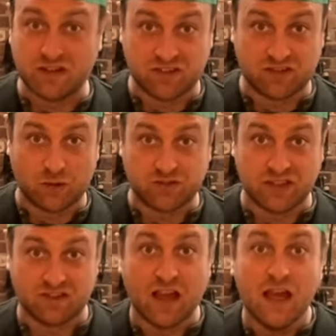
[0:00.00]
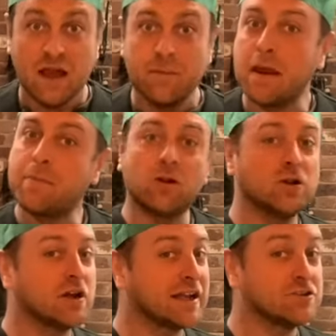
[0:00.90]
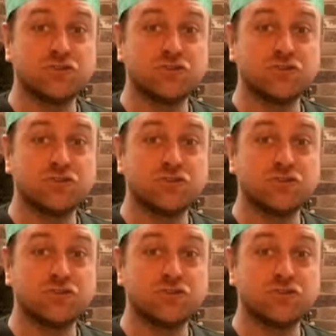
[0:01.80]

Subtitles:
winter solstice. People,